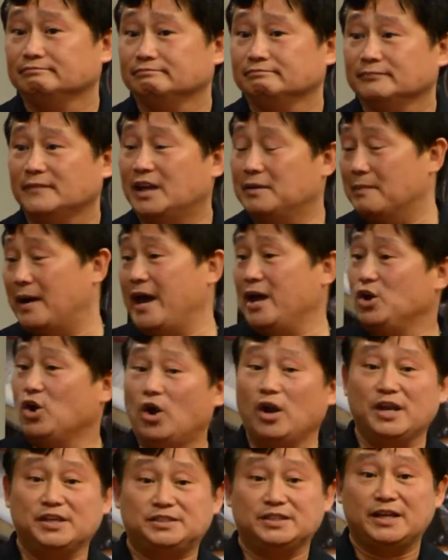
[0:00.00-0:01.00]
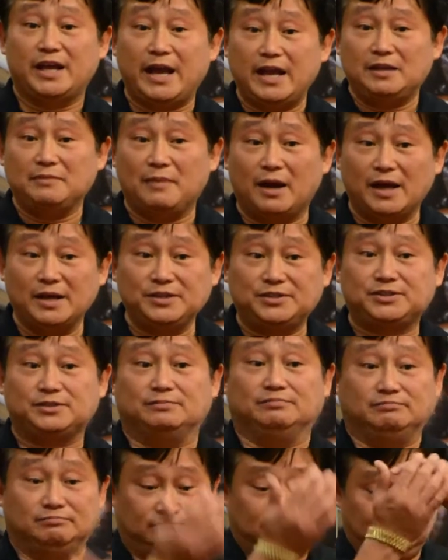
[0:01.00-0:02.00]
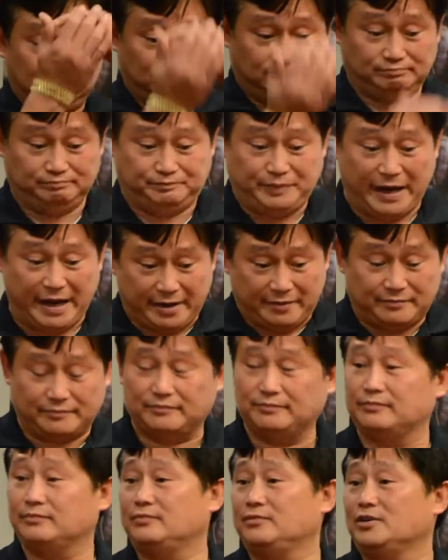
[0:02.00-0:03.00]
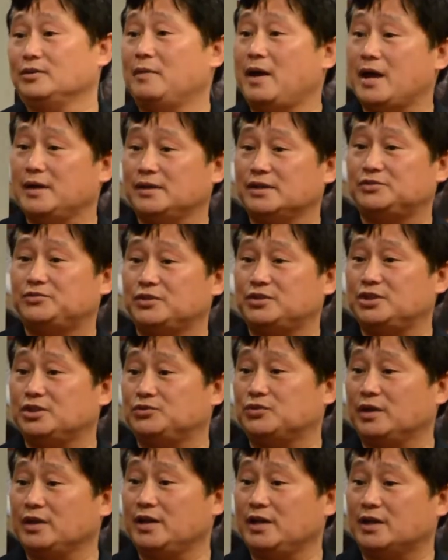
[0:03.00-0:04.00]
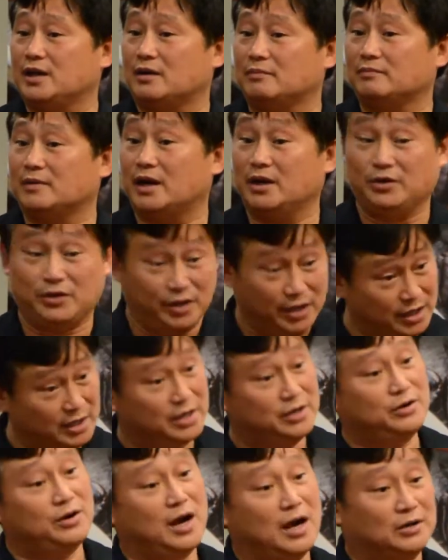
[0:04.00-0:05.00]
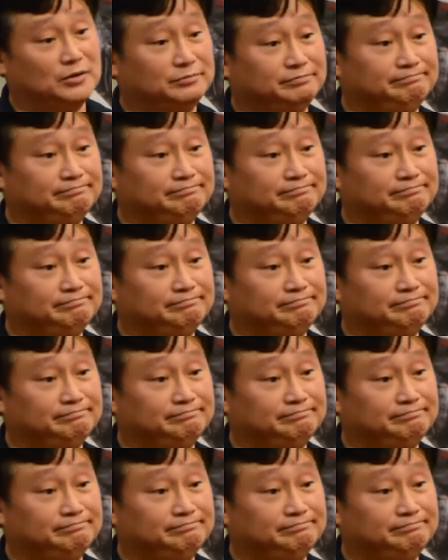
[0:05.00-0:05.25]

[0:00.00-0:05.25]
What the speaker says: And my goal is in 8 months, bam, to make this residual income. Are you in or are you out?